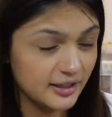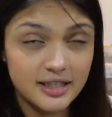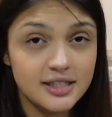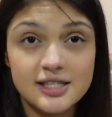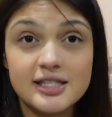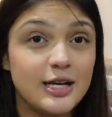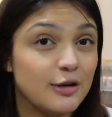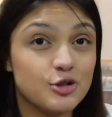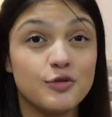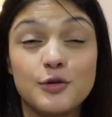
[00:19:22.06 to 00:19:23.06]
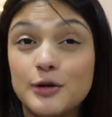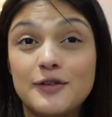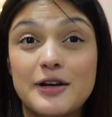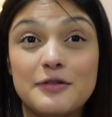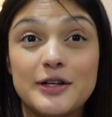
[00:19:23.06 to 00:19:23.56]
think this is an outro for one
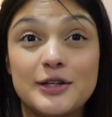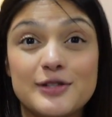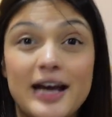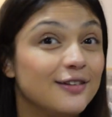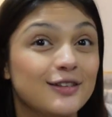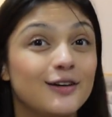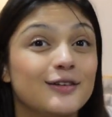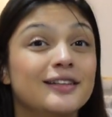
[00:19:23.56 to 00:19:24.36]
of our videos. I don't know,